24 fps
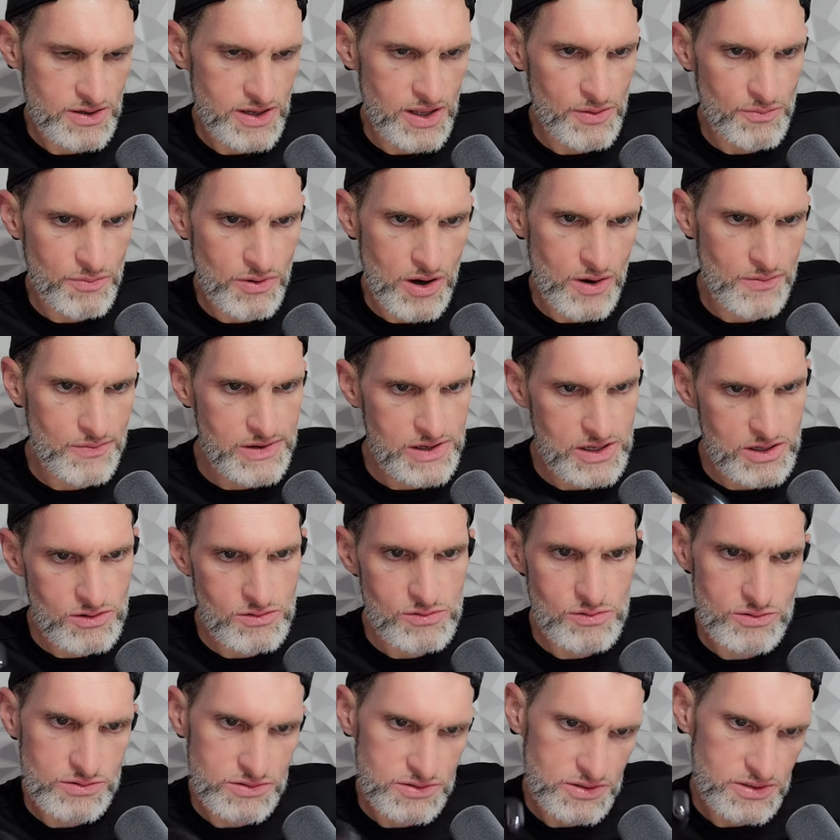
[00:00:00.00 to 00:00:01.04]
It probably
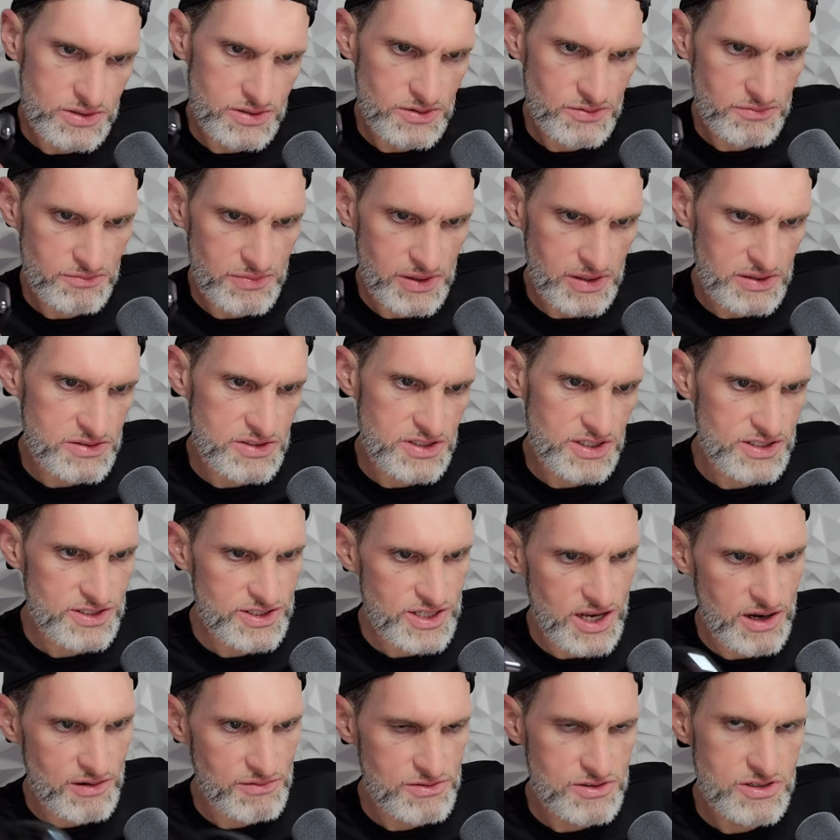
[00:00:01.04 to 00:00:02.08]
equals um, about six
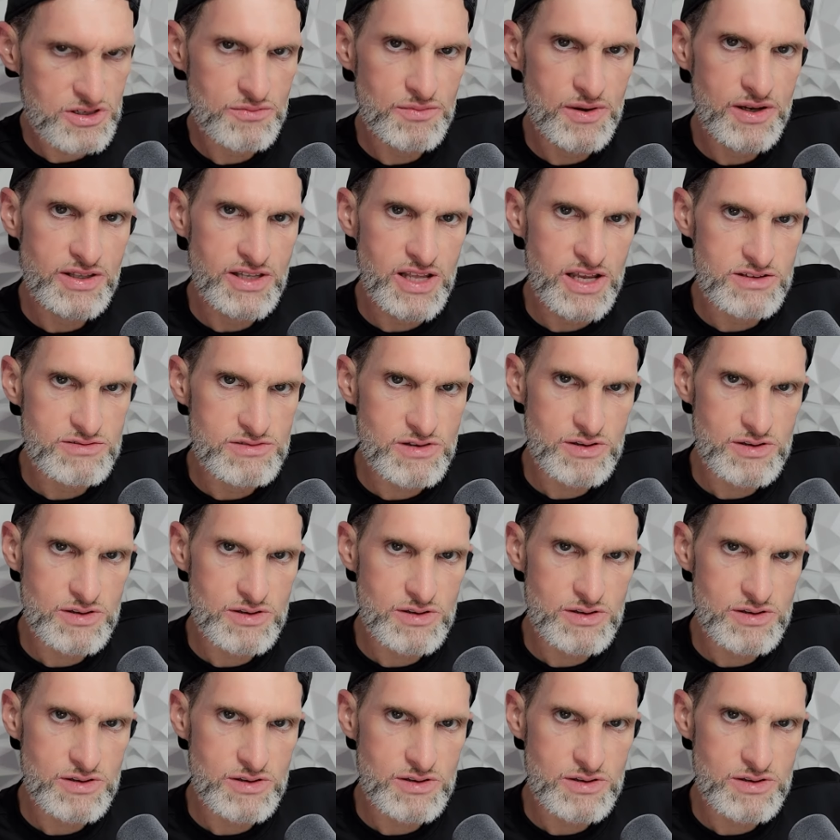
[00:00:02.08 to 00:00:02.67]
hours, something like that.